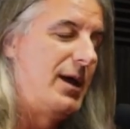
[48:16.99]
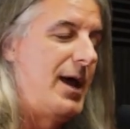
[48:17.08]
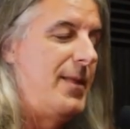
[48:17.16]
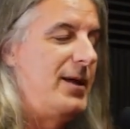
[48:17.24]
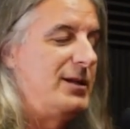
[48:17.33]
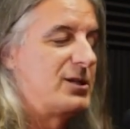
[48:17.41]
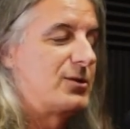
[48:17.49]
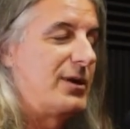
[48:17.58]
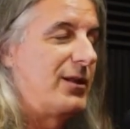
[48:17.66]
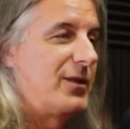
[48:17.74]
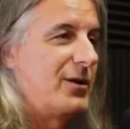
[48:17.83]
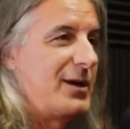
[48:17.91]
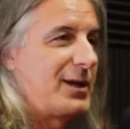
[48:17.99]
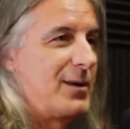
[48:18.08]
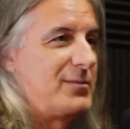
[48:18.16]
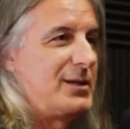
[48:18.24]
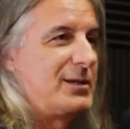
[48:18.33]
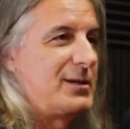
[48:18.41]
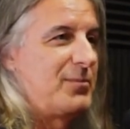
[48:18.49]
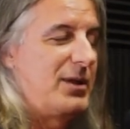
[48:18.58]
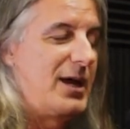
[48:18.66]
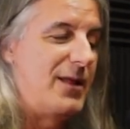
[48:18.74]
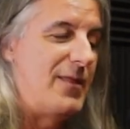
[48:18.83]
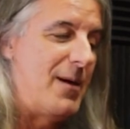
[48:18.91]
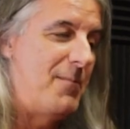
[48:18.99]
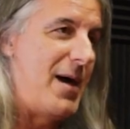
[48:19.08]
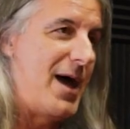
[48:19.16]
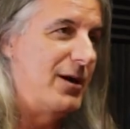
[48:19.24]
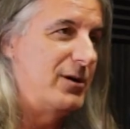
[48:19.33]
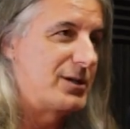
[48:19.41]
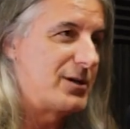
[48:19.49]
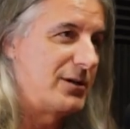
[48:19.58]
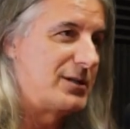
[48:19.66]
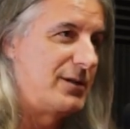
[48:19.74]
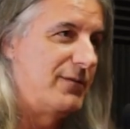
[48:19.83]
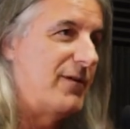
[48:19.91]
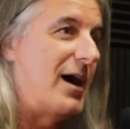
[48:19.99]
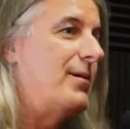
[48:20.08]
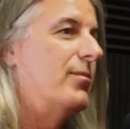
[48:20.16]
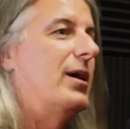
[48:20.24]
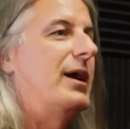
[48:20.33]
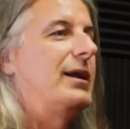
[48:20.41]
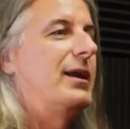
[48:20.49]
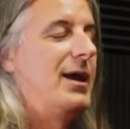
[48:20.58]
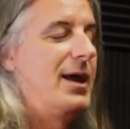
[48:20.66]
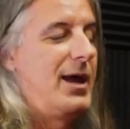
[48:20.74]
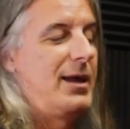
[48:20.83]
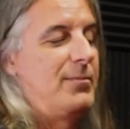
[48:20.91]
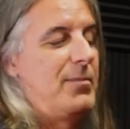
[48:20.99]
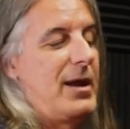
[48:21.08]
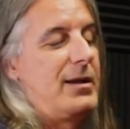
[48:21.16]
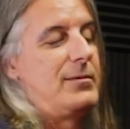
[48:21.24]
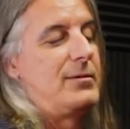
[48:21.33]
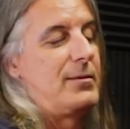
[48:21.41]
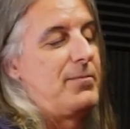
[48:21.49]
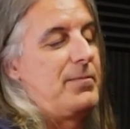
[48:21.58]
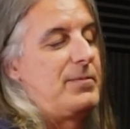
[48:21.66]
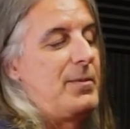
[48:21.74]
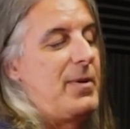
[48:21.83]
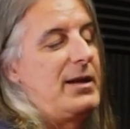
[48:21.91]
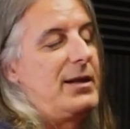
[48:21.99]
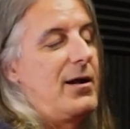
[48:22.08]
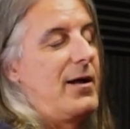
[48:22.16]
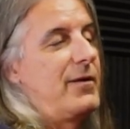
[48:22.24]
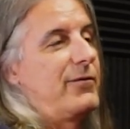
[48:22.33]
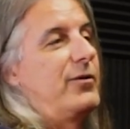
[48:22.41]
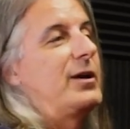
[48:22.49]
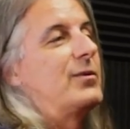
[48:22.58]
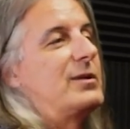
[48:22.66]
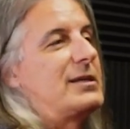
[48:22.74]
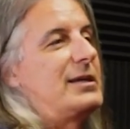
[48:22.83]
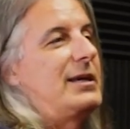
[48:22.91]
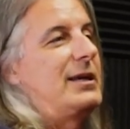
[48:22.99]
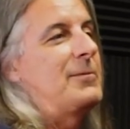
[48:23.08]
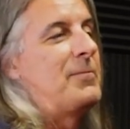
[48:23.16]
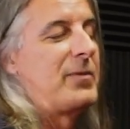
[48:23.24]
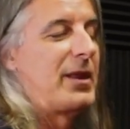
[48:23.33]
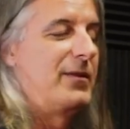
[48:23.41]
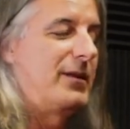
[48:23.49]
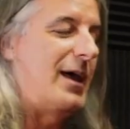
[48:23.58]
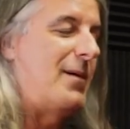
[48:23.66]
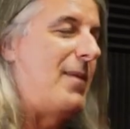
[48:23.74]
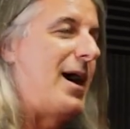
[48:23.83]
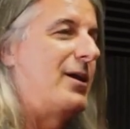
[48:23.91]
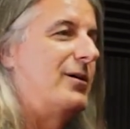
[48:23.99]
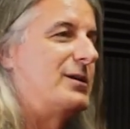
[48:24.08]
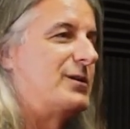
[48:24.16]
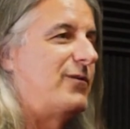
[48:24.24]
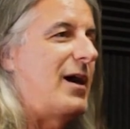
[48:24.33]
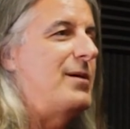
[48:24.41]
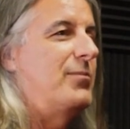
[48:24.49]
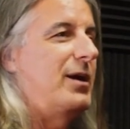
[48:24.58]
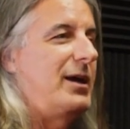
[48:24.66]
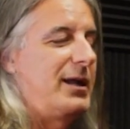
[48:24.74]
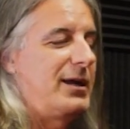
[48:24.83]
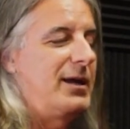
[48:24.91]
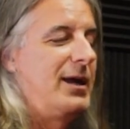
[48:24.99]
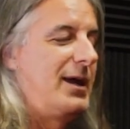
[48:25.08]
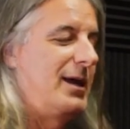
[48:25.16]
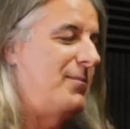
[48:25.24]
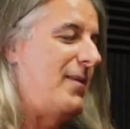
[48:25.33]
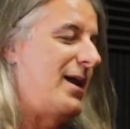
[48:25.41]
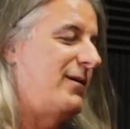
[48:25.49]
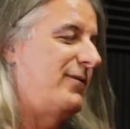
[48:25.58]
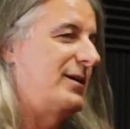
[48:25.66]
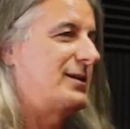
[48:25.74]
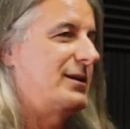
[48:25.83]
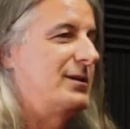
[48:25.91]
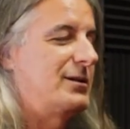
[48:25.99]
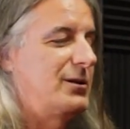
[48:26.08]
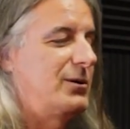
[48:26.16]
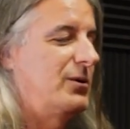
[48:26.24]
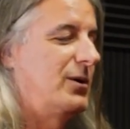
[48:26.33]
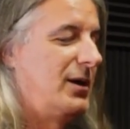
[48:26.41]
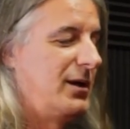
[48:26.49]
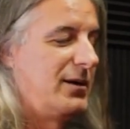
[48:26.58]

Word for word: And then string theory comes into play, and that matter starts to vibrate. Mm-hmm. And by de- dependent on the frequency that that matter is vibrating, it manifests into